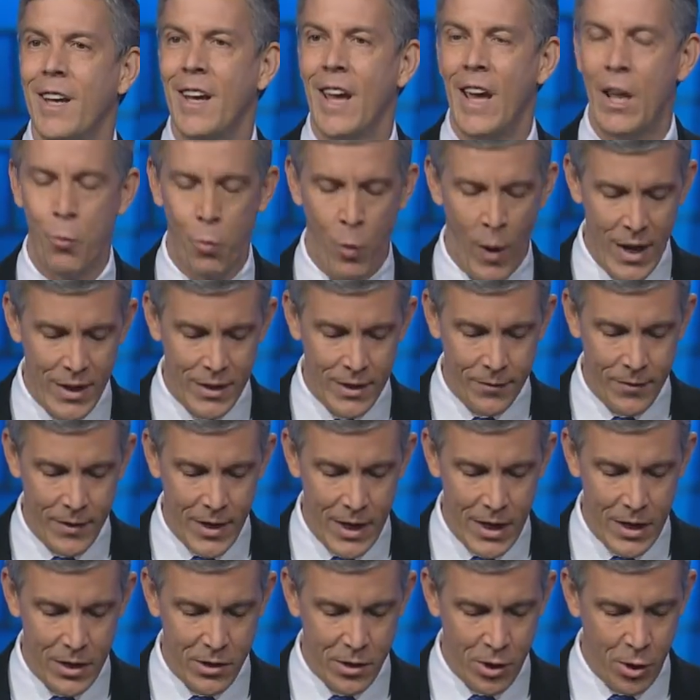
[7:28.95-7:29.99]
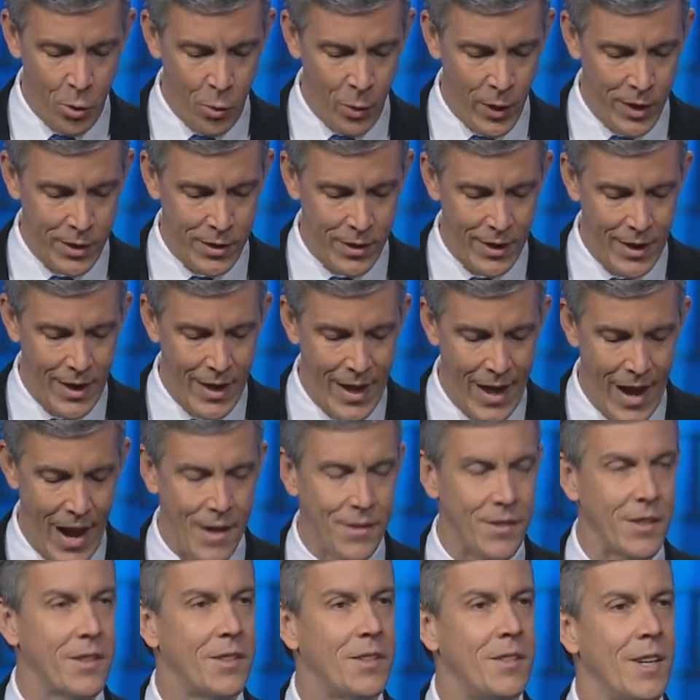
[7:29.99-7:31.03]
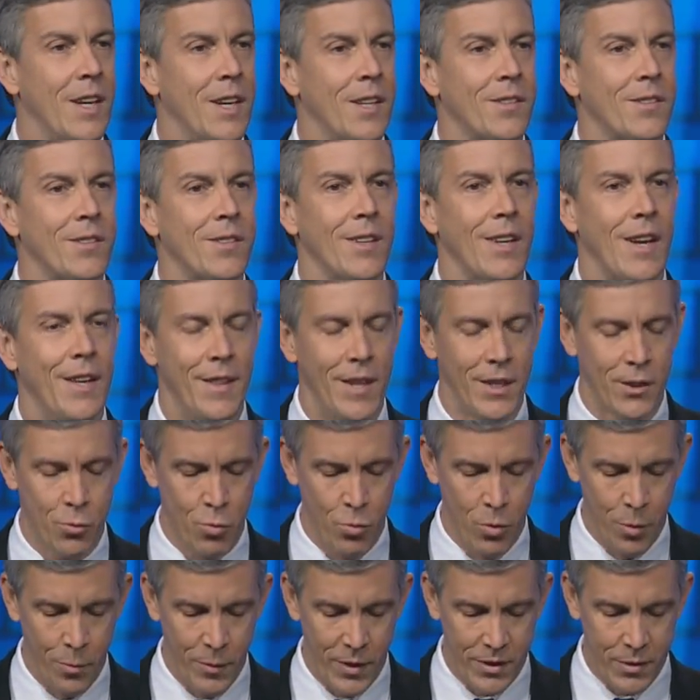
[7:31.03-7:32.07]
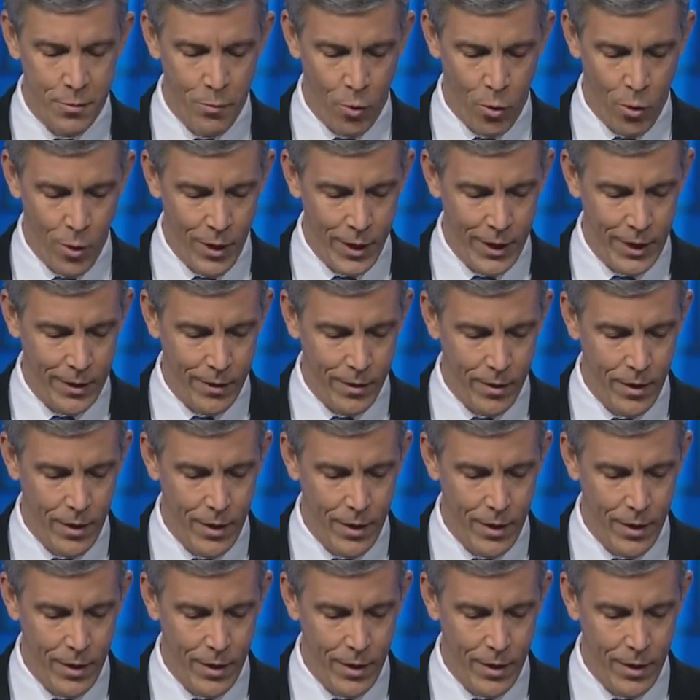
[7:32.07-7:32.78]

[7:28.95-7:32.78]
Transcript: and ways of getting to it as exists in this room this morning.